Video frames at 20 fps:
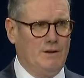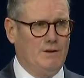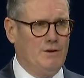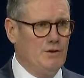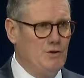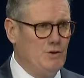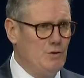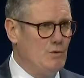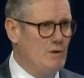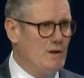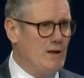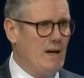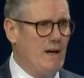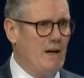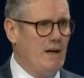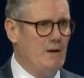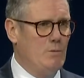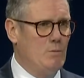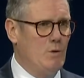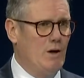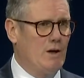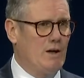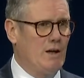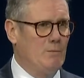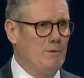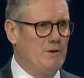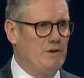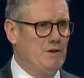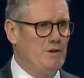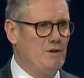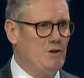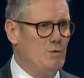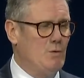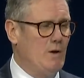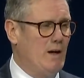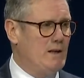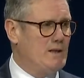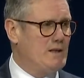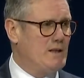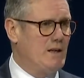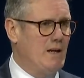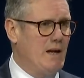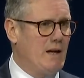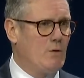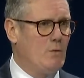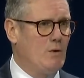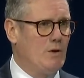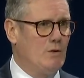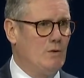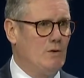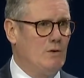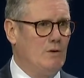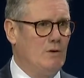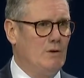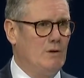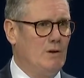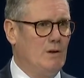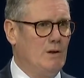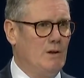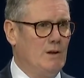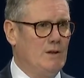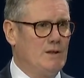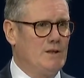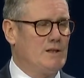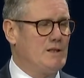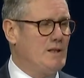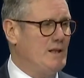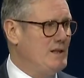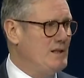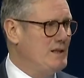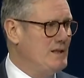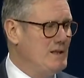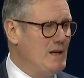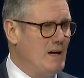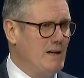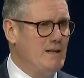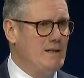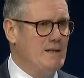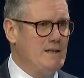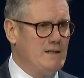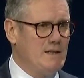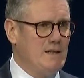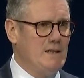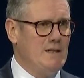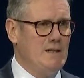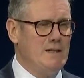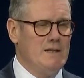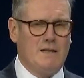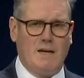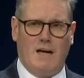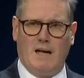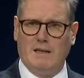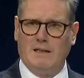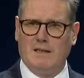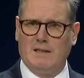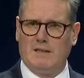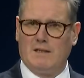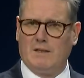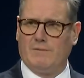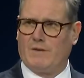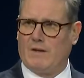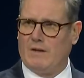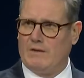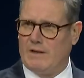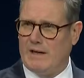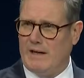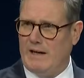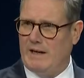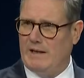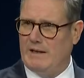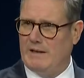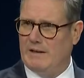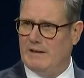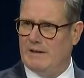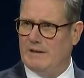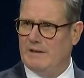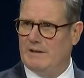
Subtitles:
The UK working with the US and Ecuador to seize 19 tons of cocaine.